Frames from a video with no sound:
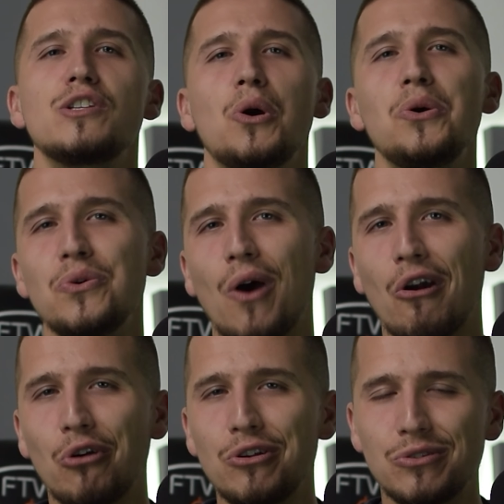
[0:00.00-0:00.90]
So you are
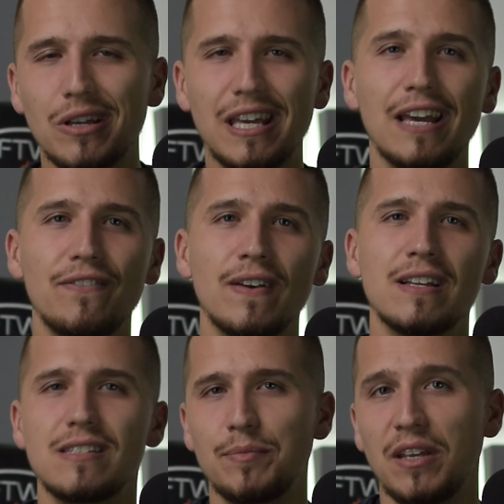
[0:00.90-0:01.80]
going to give
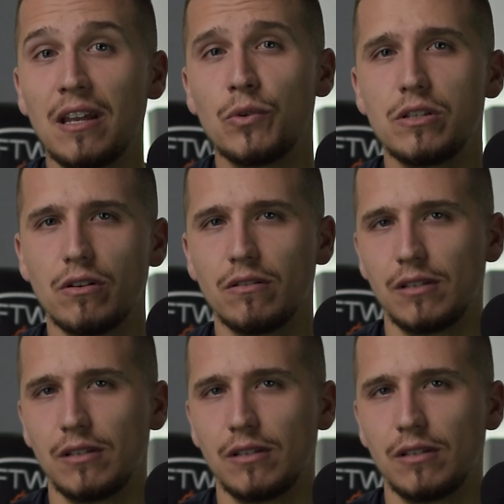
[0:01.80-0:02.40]
something in return,